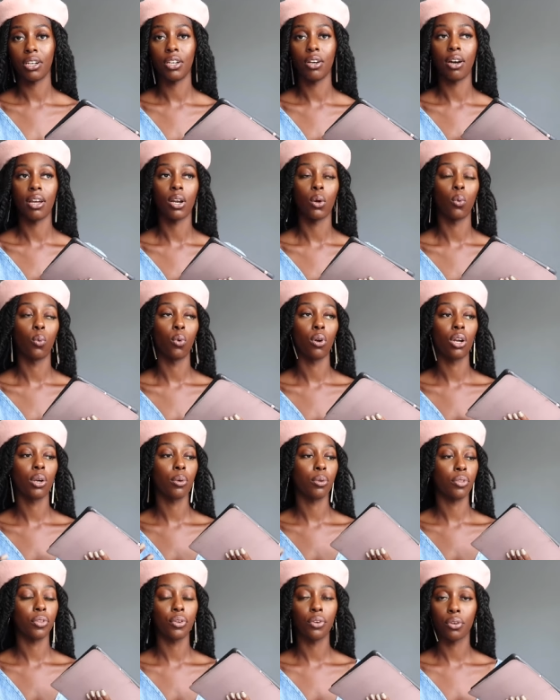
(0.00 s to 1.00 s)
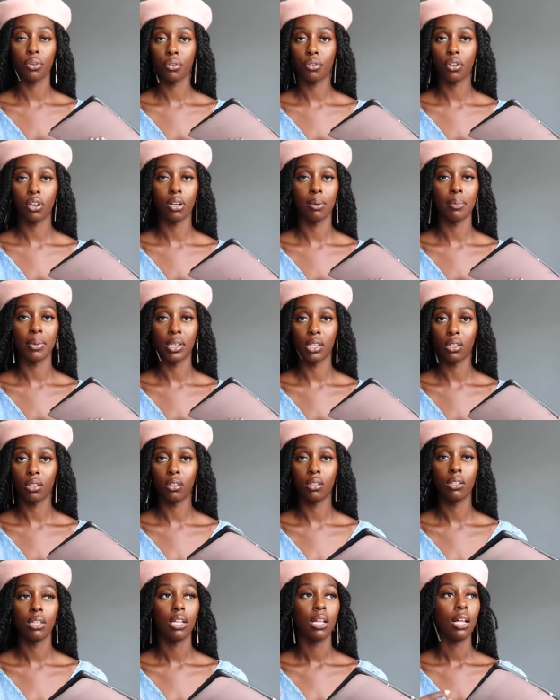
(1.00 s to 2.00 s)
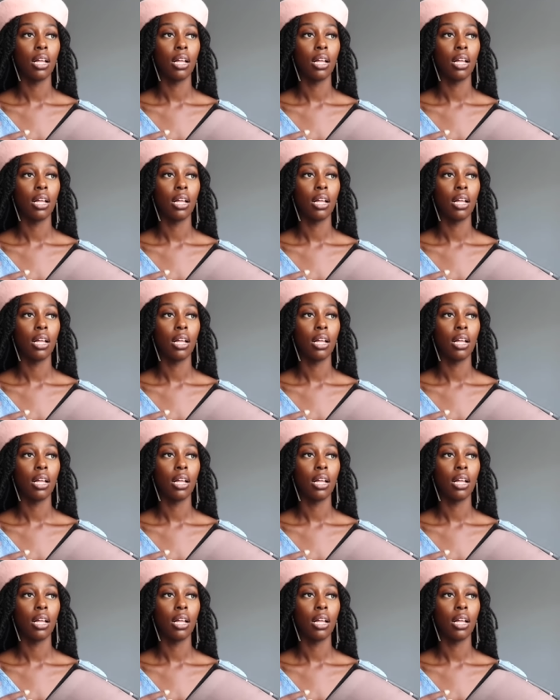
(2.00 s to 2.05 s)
know how to work with your terminal,